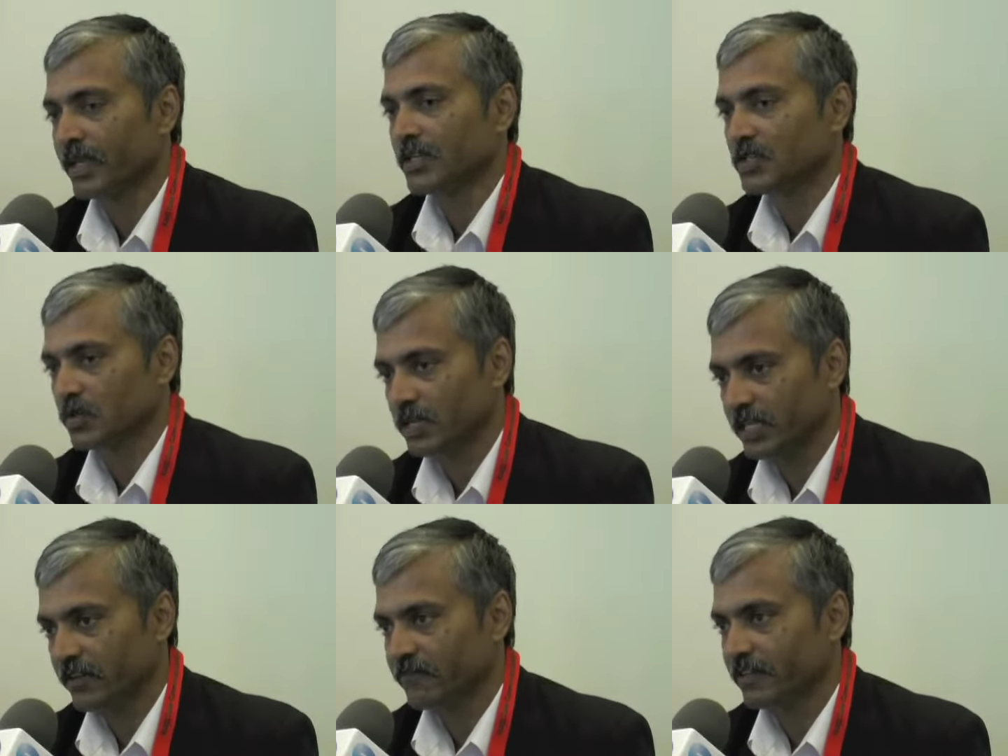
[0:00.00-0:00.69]
So
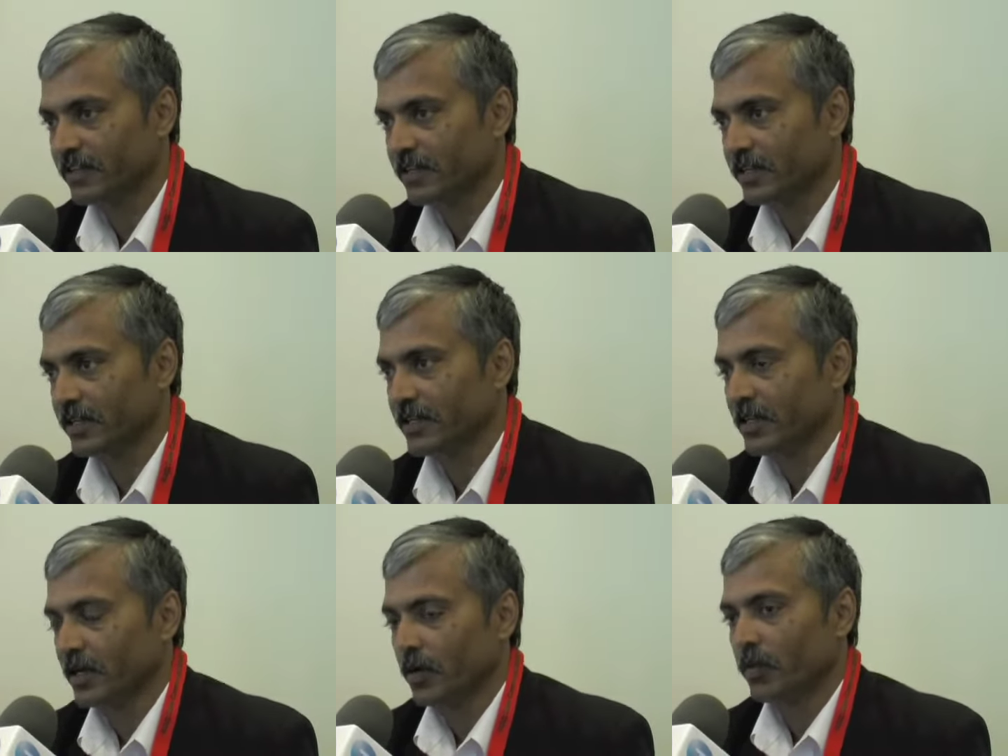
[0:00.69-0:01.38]
definitely
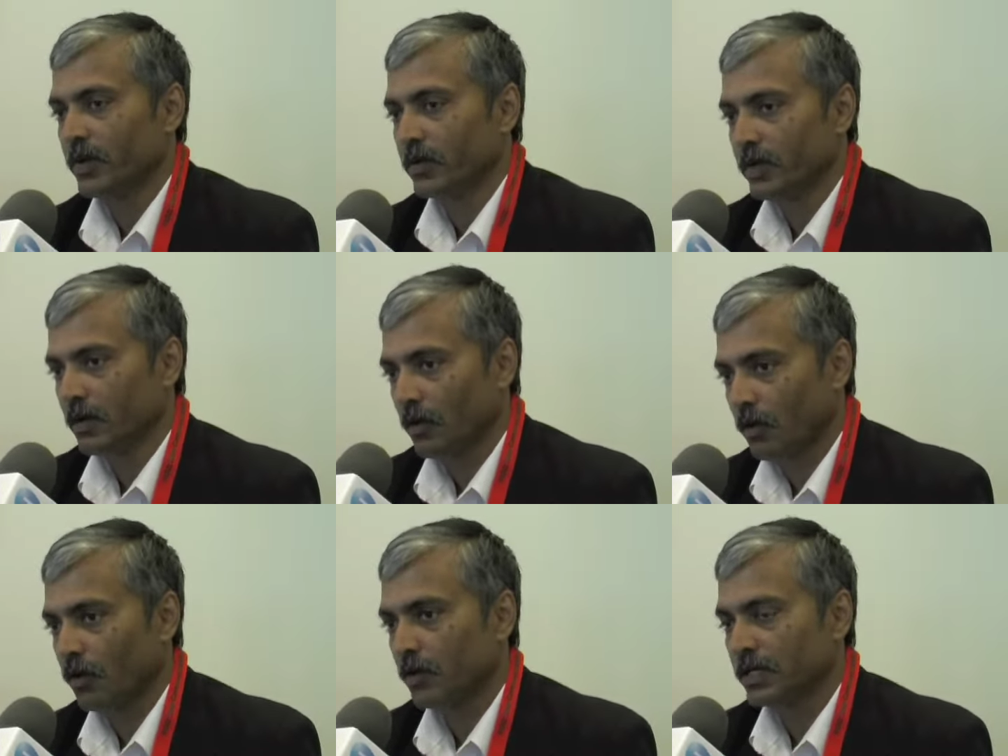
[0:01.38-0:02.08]
we will
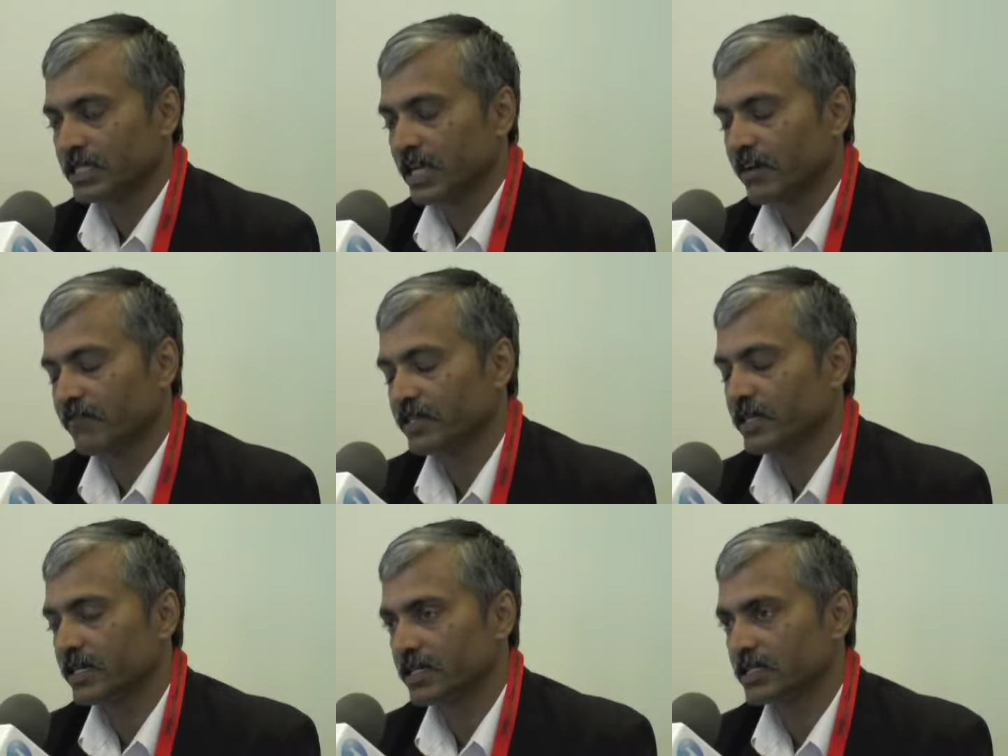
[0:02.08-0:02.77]
always have
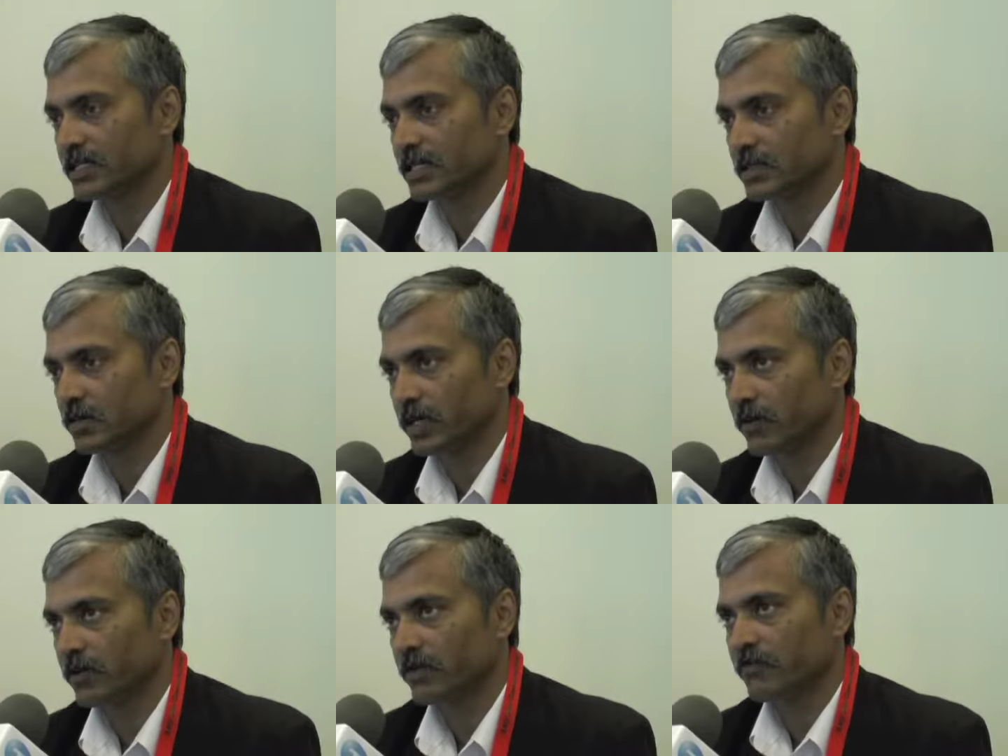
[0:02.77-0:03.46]
the cases
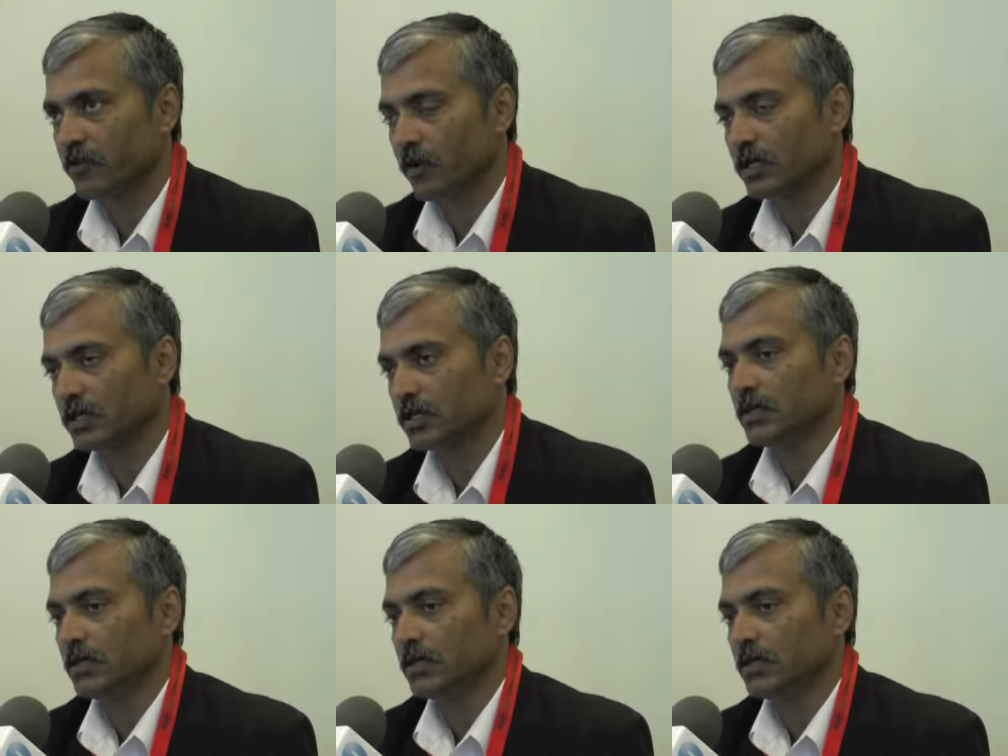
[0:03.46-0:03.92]
where we've got